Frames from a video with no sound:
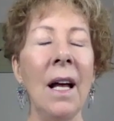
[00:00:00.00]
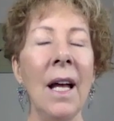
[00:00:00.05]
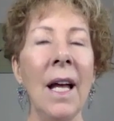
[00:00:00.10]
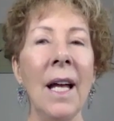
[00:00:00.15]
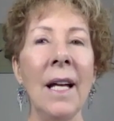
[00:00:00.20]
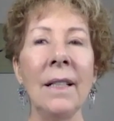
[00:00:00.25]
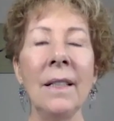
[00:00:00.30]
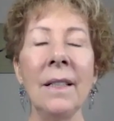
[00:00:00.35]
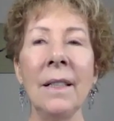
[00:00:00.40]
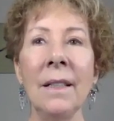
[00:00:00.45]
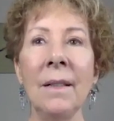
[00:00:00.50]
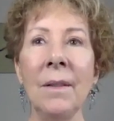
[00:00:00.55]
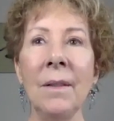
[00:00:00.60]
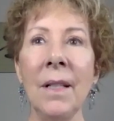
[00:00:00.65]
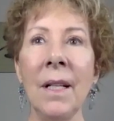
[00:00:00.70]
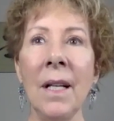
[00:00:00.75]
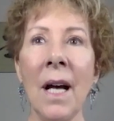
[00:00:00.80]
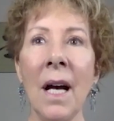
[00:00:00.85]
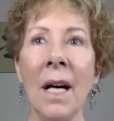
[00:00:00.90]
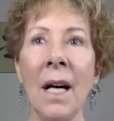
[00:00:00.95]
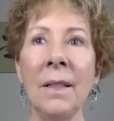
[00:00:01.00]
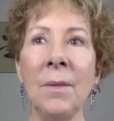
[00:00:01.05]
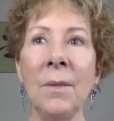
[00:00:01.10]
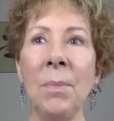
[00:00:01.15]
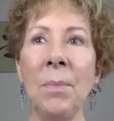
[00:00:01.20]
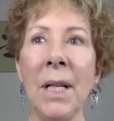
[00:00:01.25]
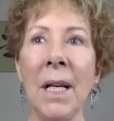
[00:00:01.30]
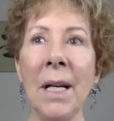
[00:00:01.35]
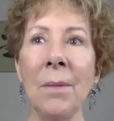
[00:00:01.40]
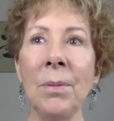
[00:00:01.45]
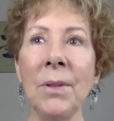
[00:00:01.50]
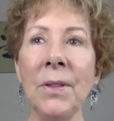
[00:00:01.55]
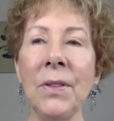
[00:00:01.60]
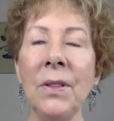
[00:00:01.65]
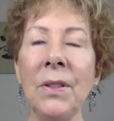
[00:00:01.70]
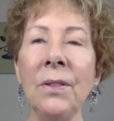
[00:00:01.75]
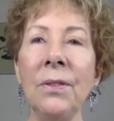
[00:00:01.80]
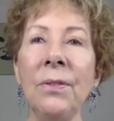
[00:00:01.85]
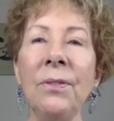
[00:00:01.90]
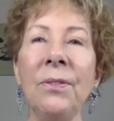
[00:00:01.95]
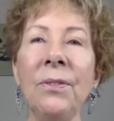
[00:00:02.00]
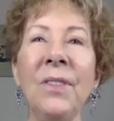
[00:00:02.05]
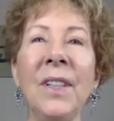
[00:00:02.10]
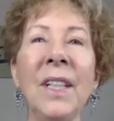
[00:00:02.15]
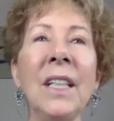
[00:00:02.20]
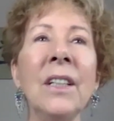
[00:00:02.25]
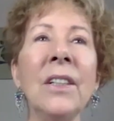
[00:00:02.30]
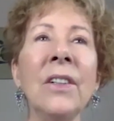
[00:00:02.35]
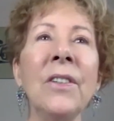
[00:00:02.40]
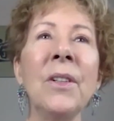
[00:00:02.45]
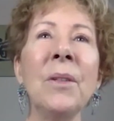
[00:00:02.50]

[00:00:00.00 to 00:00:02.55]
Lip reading: and not be able to feel